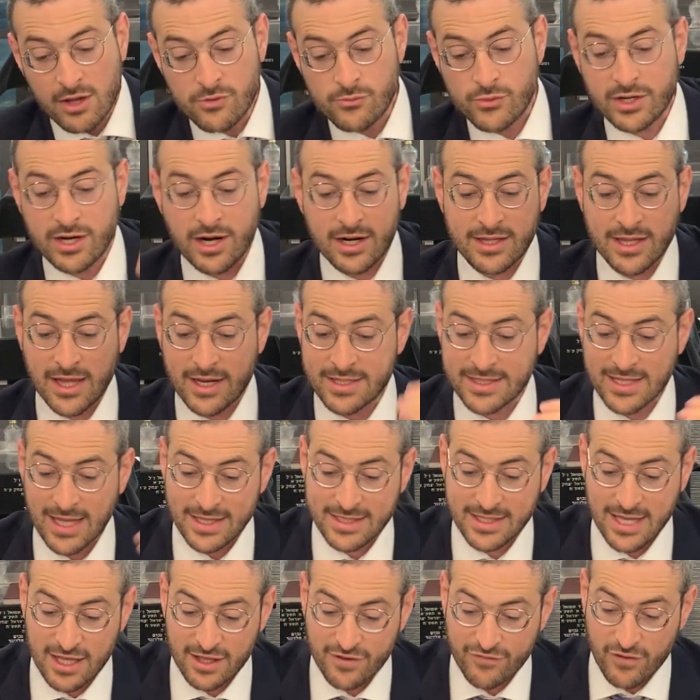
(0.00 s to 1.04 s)
Regarding that it's
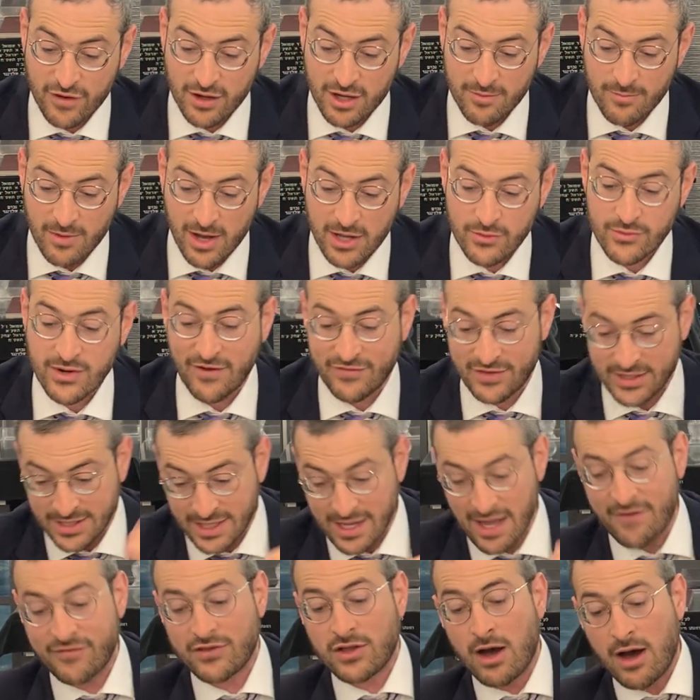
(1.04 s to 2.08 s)
not 10 tefachim high, you would have to say,
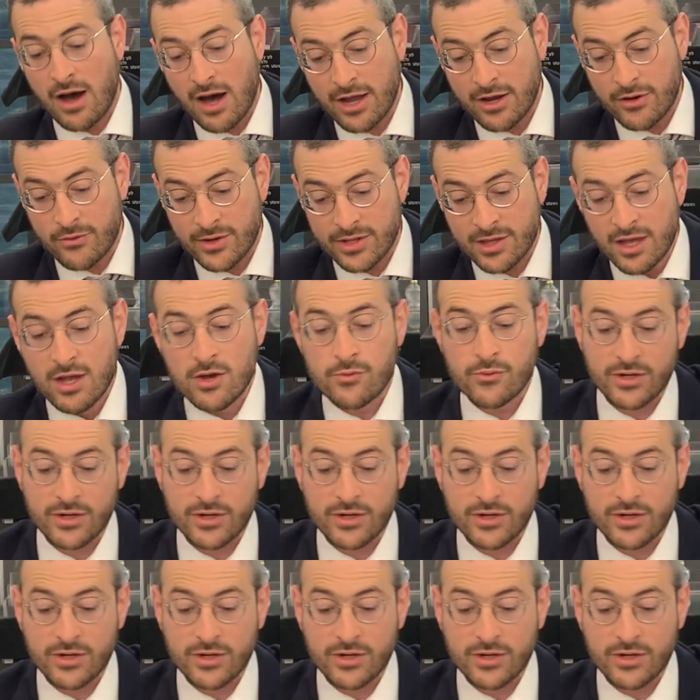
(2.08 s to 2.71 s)
you have to hire it.